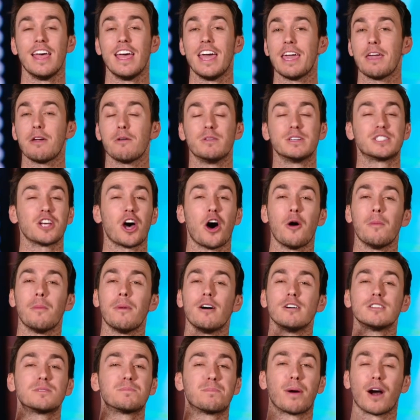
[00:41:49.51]
he was
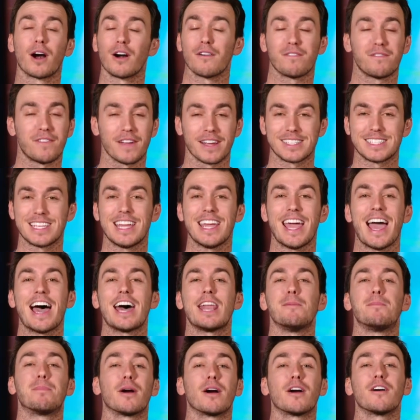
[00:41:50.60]
almost perfect. He had
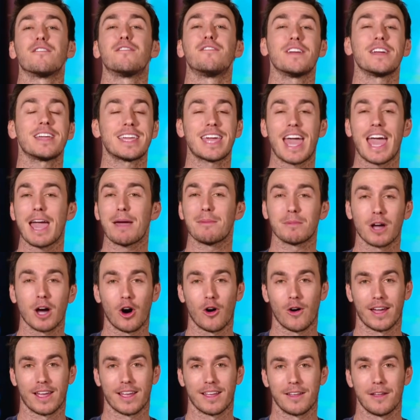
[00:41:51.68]
a perfect game
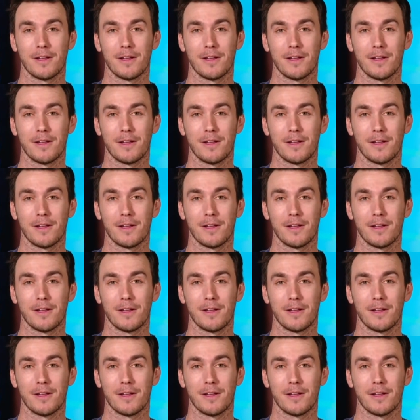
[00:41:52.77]
going.